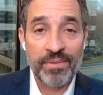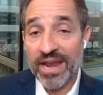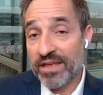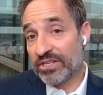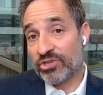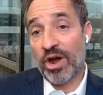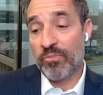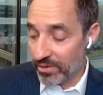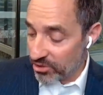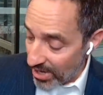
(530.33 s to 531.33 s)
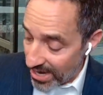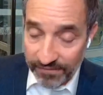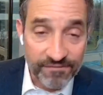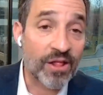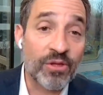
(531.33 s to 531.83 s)
And many of us grew up, we were
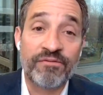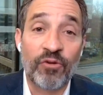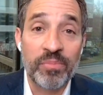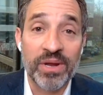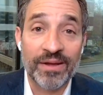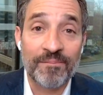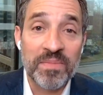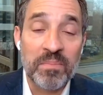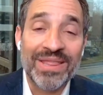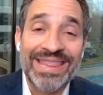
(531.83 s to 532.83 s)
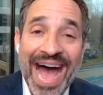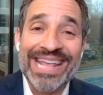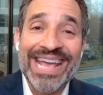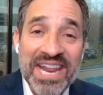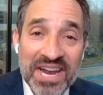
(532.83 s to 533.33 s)
trained to follow the formula. But
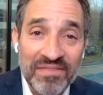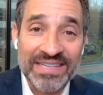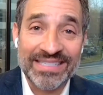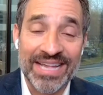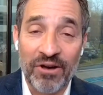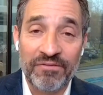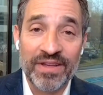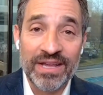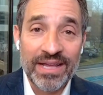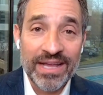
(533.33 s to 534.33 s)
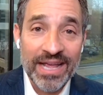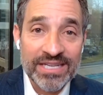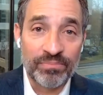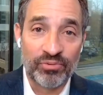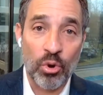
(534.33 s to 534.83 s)
that in and of itself
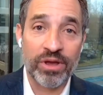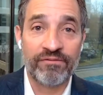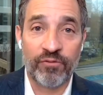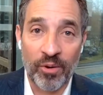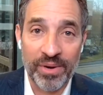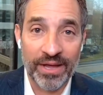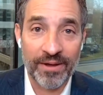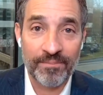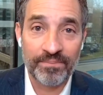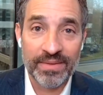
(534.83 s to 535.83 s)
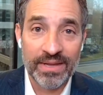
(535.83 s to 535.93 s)
is a broken formula.